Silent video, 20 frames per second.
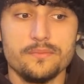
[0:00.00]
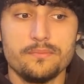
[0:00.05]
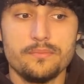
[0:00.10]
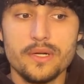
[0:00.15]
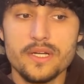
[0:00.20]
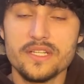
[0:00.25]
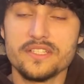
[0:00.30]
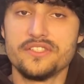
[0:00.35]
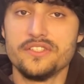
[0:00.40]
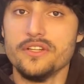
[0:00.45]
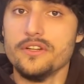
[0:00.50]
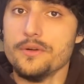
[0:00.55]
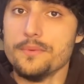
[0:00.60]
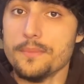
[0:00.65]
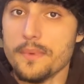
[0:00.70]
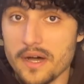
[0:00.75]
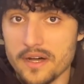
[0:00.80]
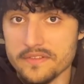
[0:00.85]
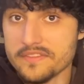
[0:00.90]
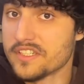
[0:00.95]
put a
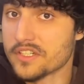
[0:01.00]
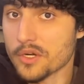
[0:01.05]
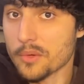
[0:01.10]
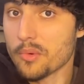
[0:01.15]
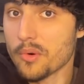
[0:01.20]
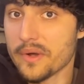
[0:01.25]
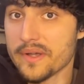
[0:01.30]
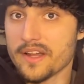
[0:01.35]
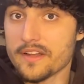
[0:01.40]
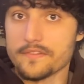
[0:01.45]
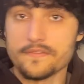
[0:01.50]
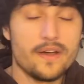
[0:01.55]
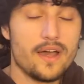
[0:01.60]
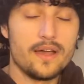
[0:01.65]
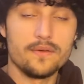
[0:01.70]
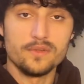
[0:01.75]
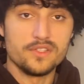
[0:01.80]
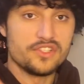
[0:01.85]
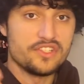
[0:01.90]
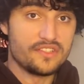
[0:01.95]
zoom of
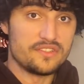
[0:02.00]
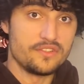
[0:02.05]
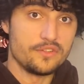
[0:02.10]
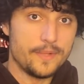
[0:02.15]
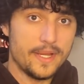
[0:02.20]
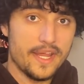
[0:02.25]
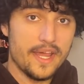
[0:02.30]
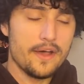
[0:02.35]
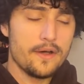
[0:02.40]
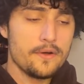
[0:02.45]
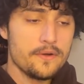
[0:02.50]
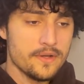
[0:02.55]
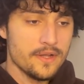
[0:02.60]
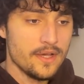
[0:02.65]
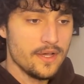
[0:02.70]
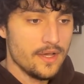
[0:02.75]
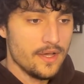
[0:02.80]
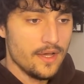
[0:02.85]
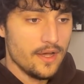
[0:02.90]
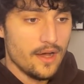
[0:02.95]
0.95, which is zooming out.
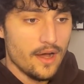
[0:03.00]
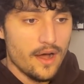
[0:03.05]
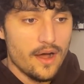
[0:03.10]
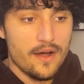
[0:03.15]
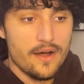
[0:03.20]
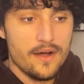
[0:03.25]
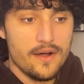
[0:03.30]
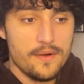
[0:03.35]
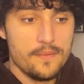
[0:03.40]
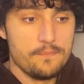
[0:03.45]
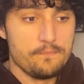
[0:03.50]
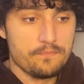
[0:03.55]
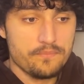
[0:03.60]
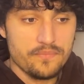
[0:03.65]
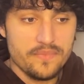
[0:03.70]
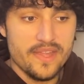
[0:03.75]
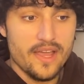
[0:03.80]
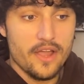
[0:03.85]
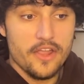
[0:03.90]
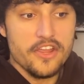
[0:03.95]

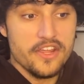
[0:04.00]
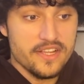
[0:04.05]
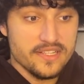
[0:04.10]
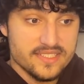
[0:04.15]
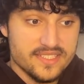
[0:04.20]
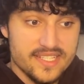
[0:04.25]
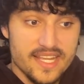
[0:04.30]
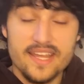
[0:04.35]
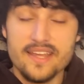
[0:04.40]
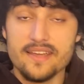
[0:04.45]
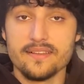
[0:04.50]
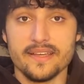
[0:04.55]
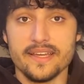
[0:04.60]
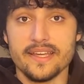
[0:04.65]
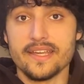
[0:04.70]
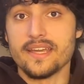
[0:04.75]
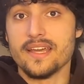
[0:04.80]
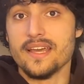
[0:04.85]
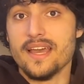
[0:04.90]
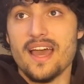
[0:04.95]
Now you can say
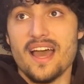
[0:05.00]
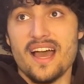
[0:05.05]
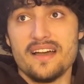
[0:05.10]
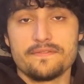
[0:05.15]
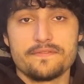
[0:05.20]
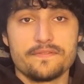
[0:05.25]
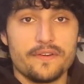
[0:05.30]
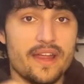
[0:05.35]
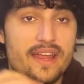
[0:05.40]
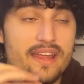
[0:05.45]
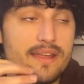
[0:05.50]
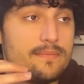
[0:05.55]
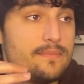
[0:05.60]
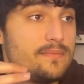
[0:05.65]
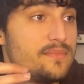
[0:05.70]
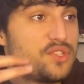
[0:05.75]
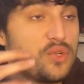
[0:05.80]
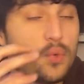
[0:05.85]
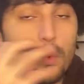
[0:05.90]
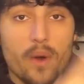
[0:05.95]
like at
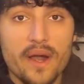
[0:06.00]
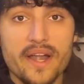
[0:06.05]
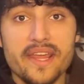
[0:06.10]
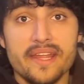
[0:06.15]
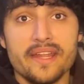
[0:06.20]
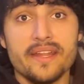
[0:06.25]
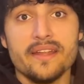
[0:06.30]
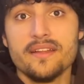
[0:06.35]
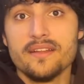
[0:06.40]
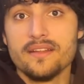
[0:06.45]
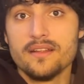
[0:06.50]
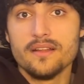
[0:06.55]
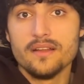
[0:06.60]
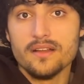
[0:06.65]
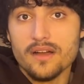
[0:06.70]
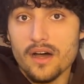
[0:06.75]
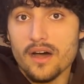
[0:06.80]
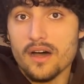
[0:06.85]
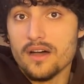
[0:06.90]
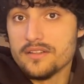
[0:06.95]
frame 20,
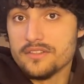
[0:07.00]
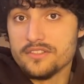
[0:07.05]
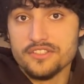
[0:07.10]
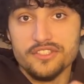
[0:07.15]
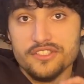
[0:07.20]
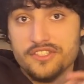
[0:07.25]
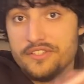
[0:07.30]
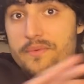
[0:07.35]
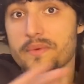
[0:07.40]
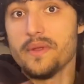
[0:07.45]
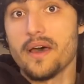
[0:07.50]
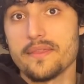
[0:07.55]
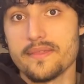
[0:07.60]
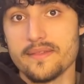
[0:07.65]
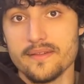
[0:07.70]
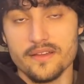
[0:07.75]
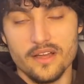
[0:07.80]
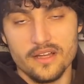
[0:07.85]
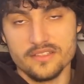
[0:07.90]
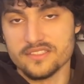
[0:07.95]
do
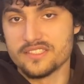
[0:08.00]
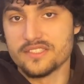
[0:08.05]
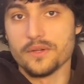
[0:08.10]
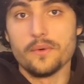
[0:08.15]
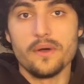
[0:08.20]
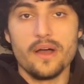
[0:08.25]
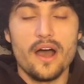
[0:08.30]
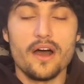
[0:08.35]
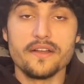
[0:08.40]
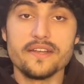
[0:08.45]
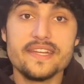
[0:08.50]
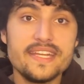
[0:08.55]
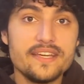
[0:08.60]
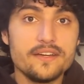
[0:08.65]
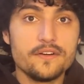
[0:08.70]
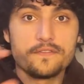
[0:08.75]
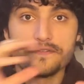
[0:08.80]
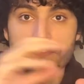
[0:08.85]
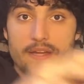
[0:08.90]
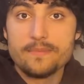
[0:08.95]
nothing. So
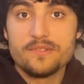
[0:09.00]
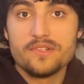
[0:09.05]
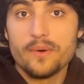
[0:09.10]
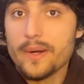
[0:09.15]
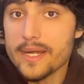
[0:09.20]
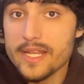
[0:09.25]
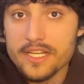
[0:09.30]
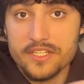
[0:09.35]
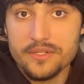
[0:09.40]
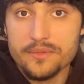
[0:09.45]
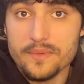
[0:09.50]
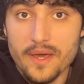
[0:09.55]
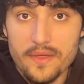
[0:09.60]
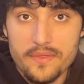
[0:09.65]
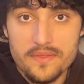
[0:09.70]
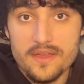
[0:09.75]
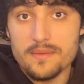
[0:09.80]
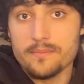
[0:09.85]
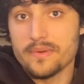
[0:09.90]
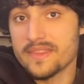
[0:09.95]
until frame 20, do
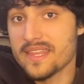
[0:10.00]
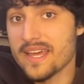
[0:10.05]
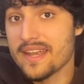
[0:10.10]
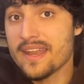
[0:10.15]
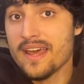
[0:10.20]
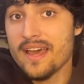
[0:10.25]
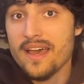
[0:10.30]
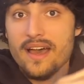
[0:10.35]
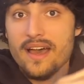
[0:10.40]
nothing, but then